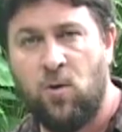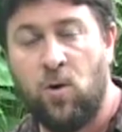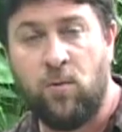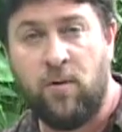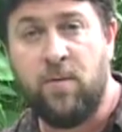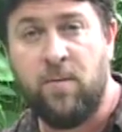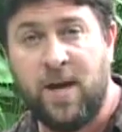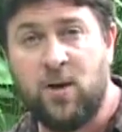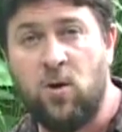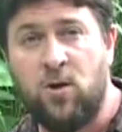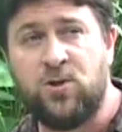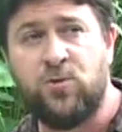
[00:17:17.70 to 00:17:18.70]
or what we might
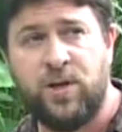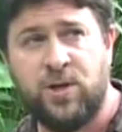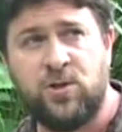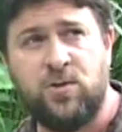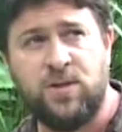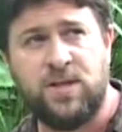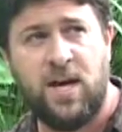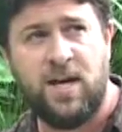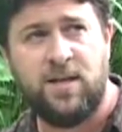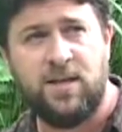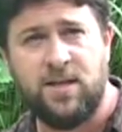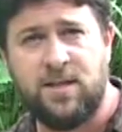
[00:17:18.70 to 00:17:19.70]
call traditional
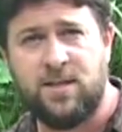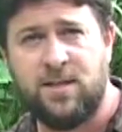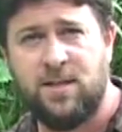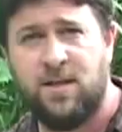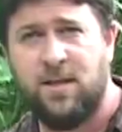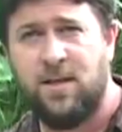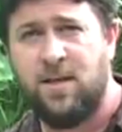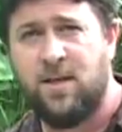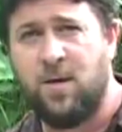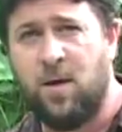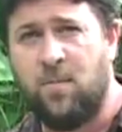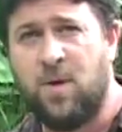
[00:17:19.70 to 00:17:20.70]
scientists,
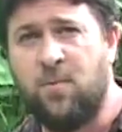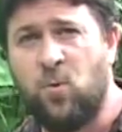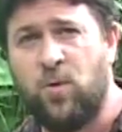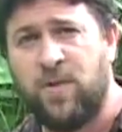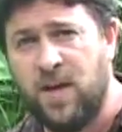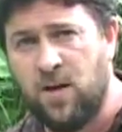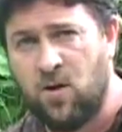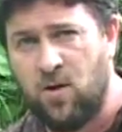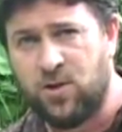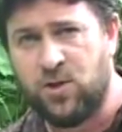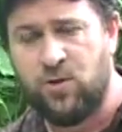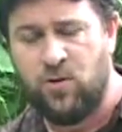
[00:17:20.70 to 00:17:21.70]
uh, people within a
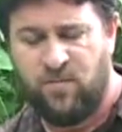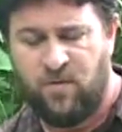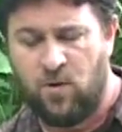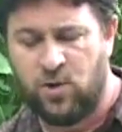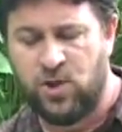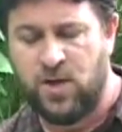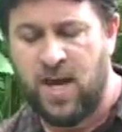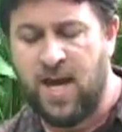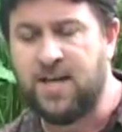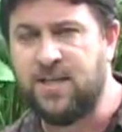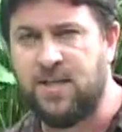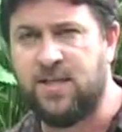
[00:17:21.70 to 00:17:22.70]
culture who function
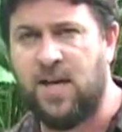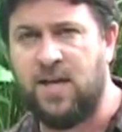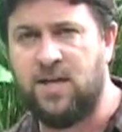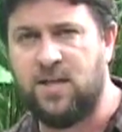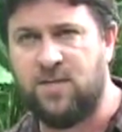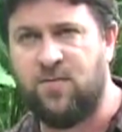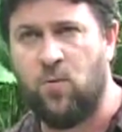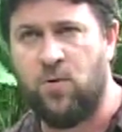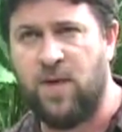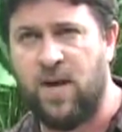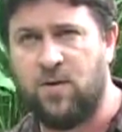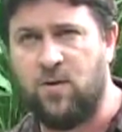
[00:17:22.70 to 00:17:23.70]
as the scientists for that